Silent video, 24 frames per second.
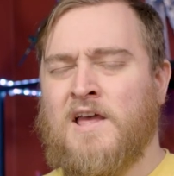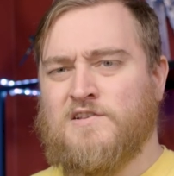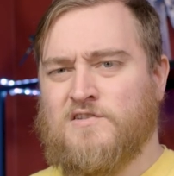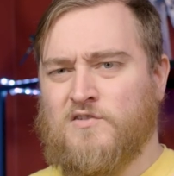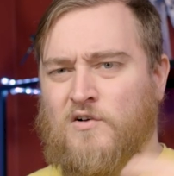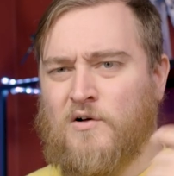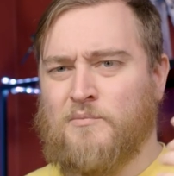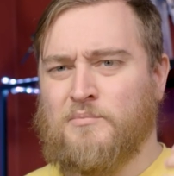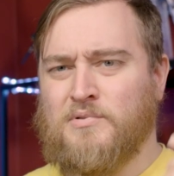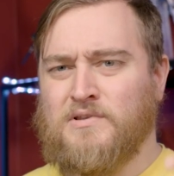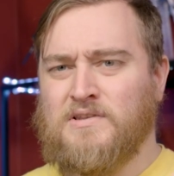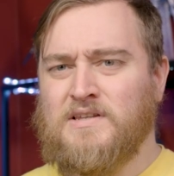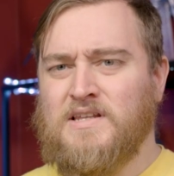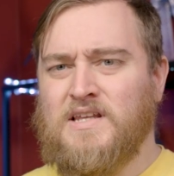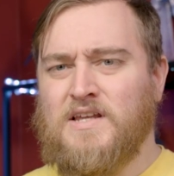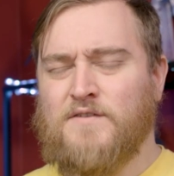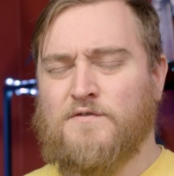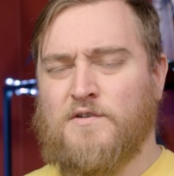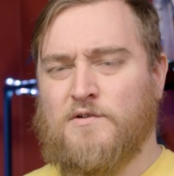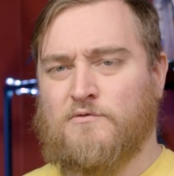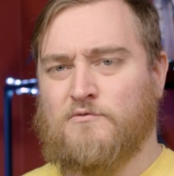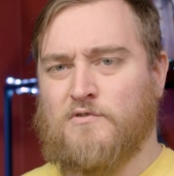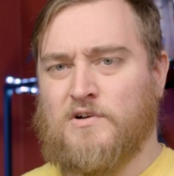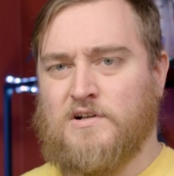So I
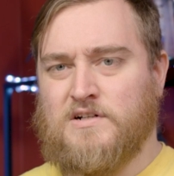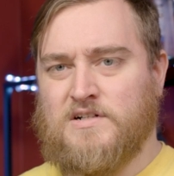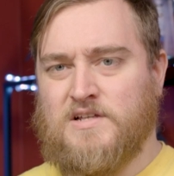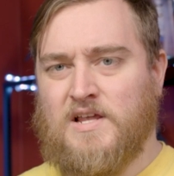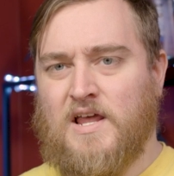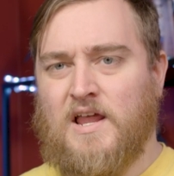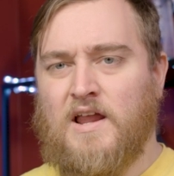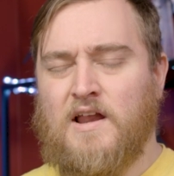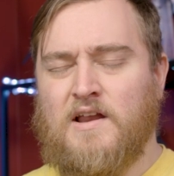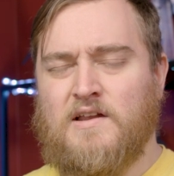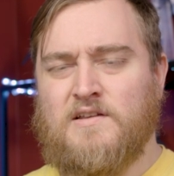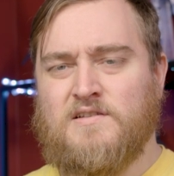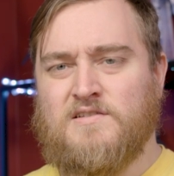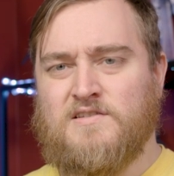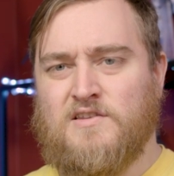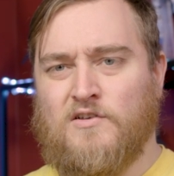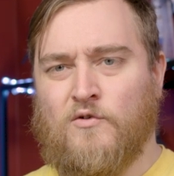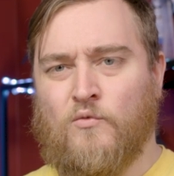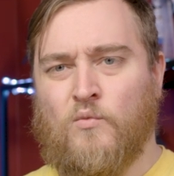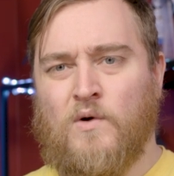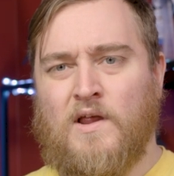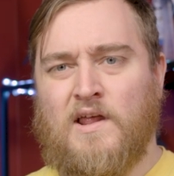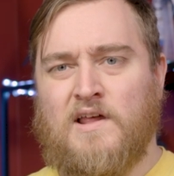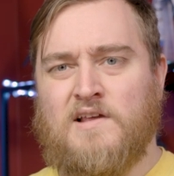believe it retains
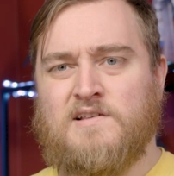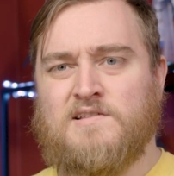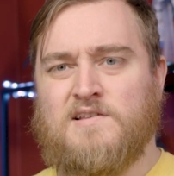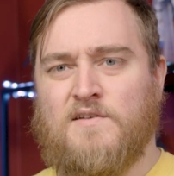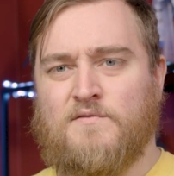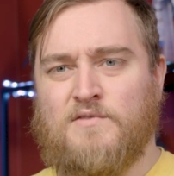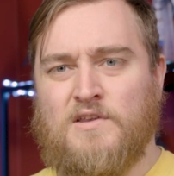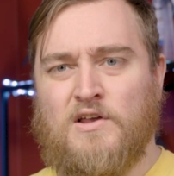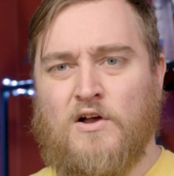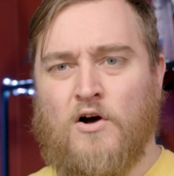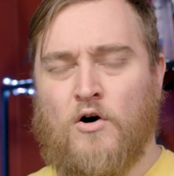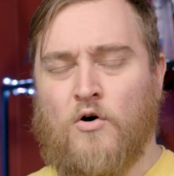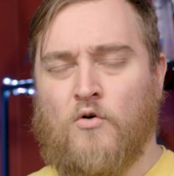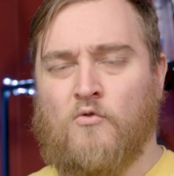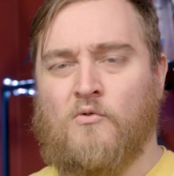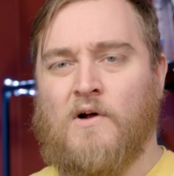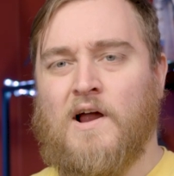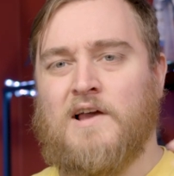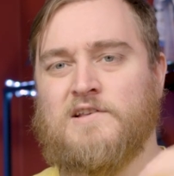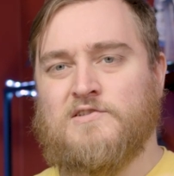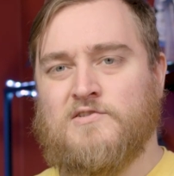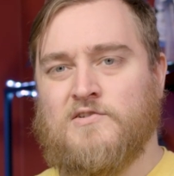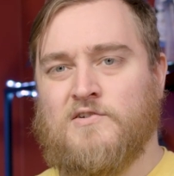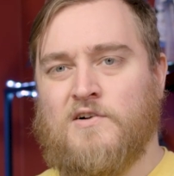the wings of the O
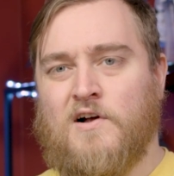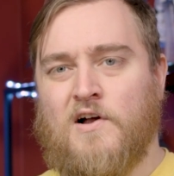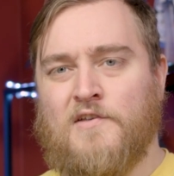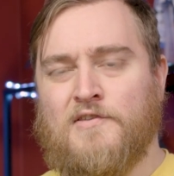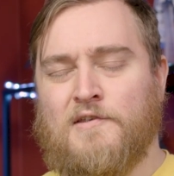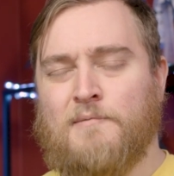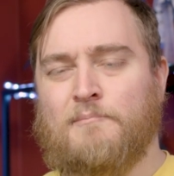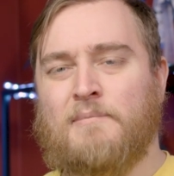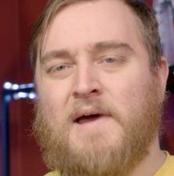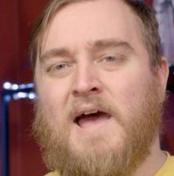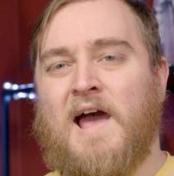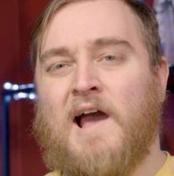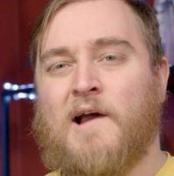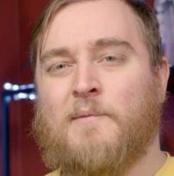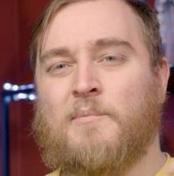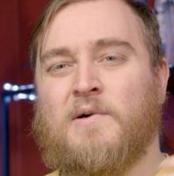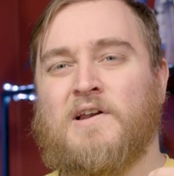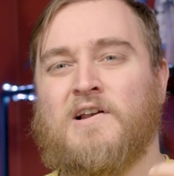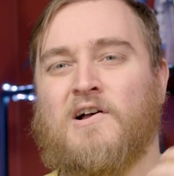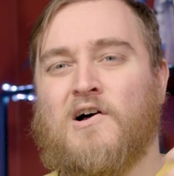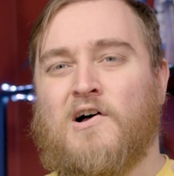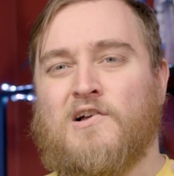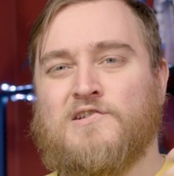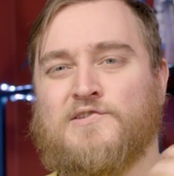riser on the back,
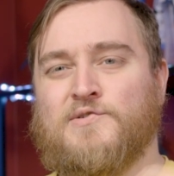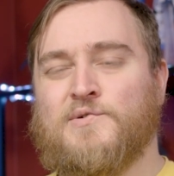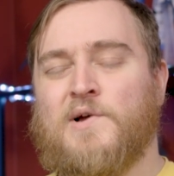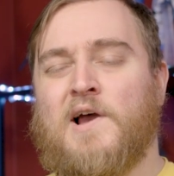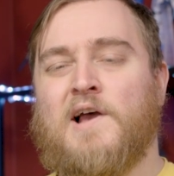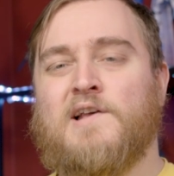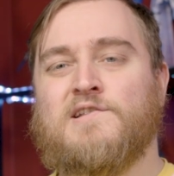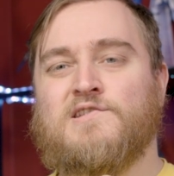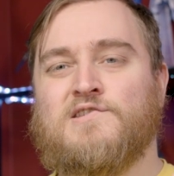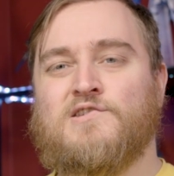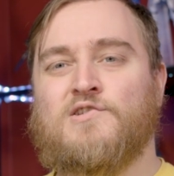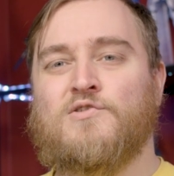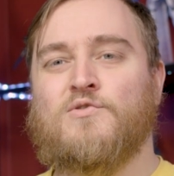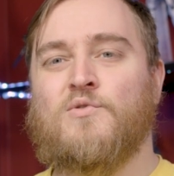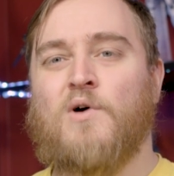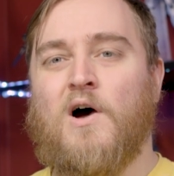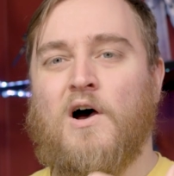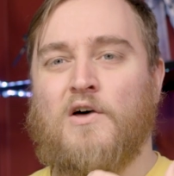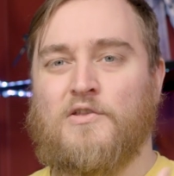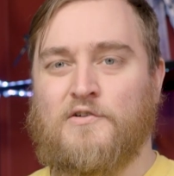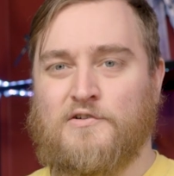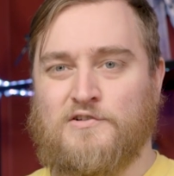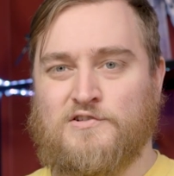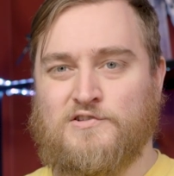but it also has two
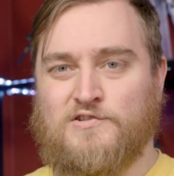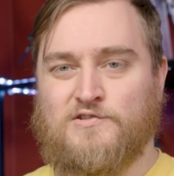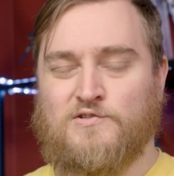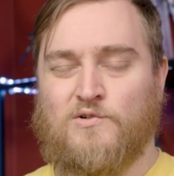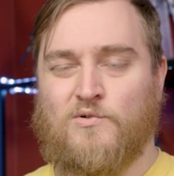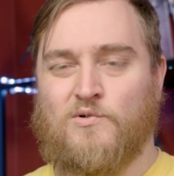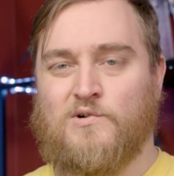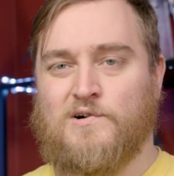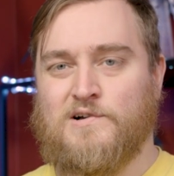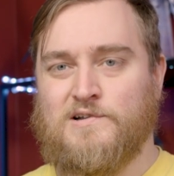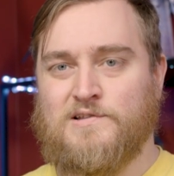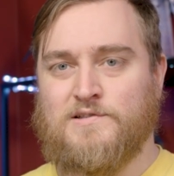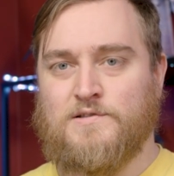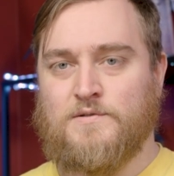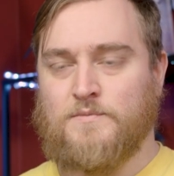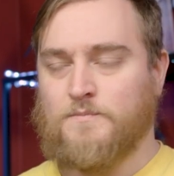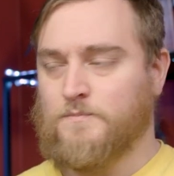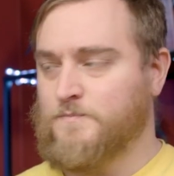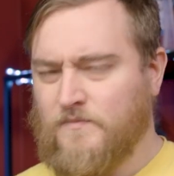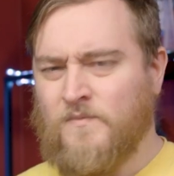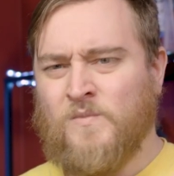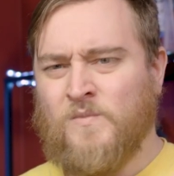other swords.